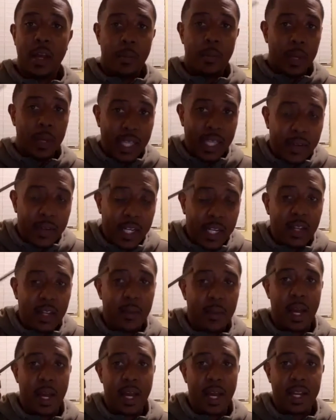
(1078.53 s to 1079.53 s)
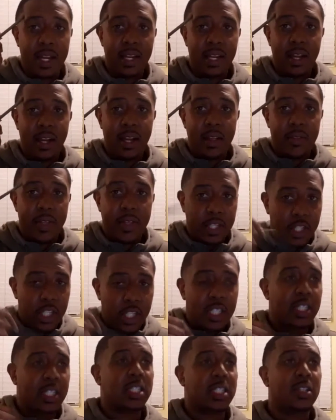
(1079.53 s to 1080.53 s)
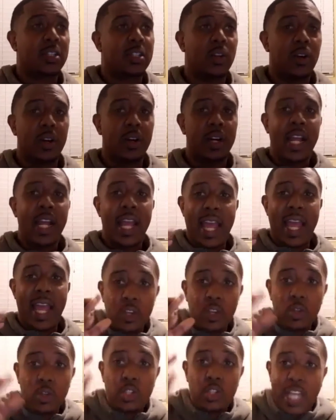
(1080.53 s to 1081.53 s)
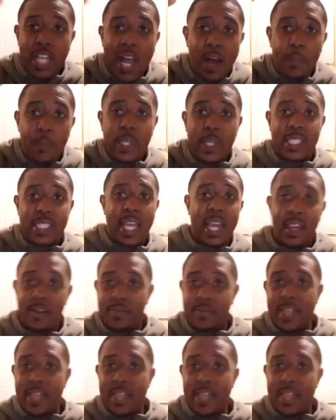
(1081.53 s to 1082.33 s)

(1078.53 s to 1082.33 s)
believing in your mind that Jesus is Lord and you shall be saved.